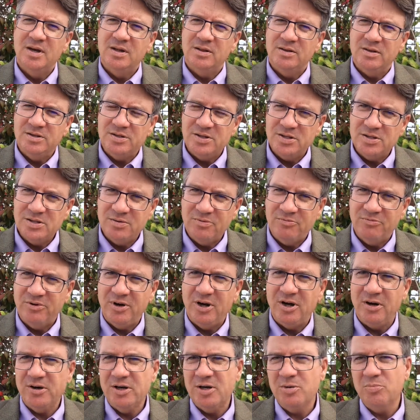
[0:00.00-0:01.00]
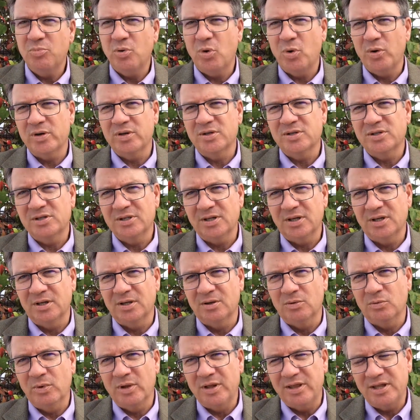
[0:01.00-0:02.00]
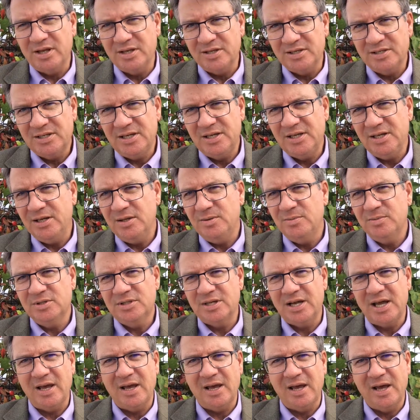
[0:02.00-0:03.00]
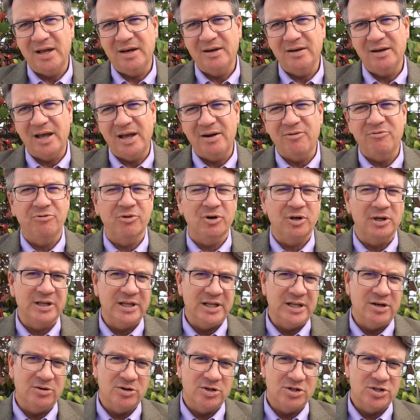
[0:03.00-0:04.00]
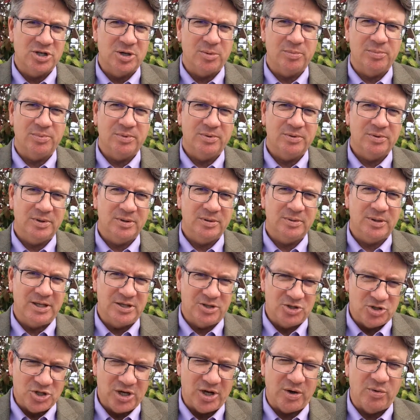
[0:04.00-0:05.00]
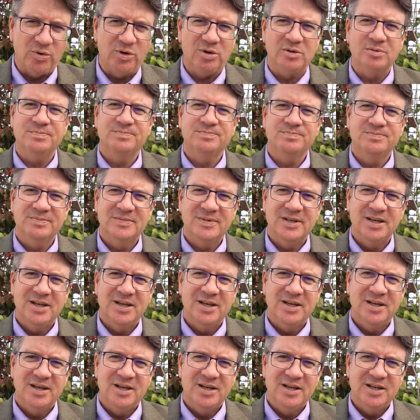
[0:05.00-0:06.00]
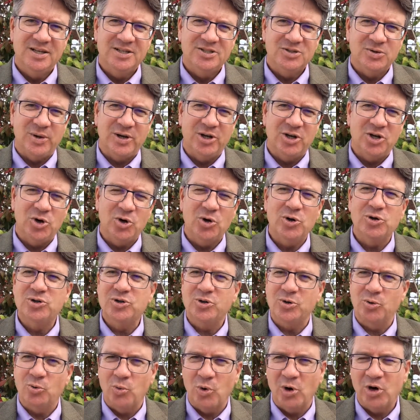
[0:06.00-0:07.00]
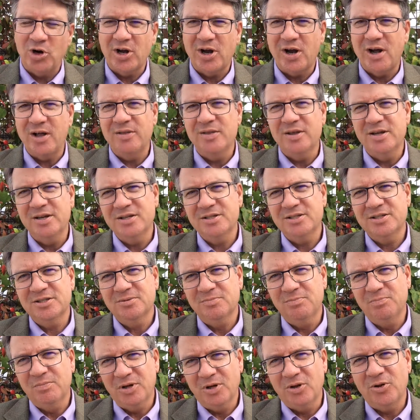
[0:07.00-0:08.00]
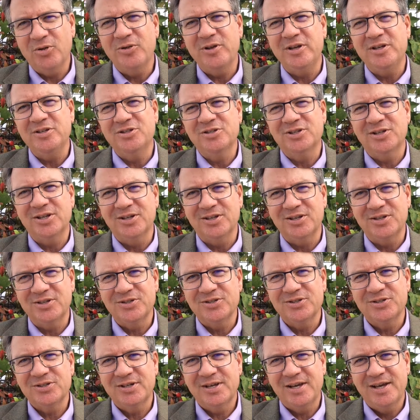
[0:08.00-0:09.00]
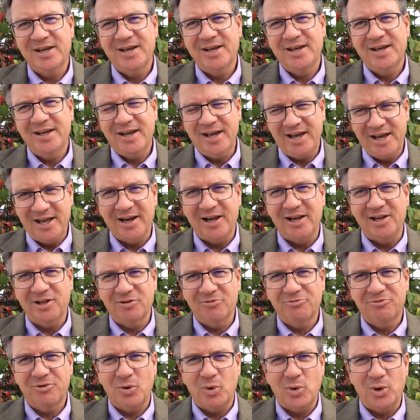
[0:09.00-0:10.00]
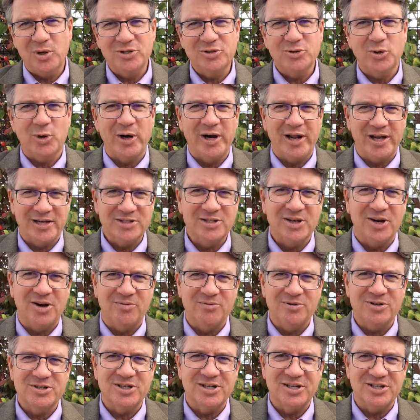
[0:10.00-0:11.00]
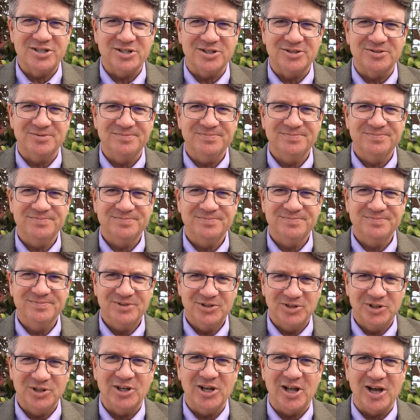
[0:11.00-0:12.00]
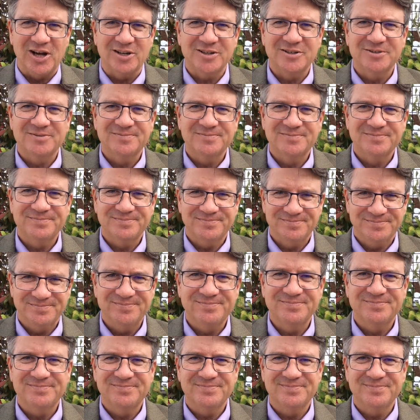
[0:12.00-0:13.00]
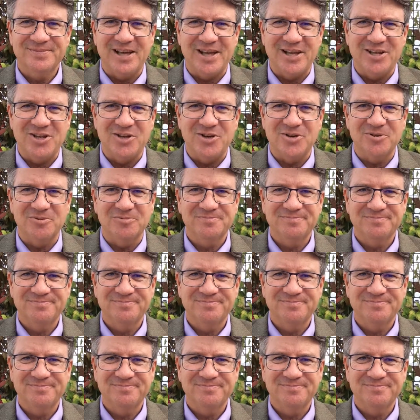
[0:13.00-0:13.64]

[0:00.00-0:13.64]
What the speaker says: This is a very important skill within teams and for leadership in general. So I encourage you to work on this, build these skills, and I look forward to our next conversation. Good luck. Thank you.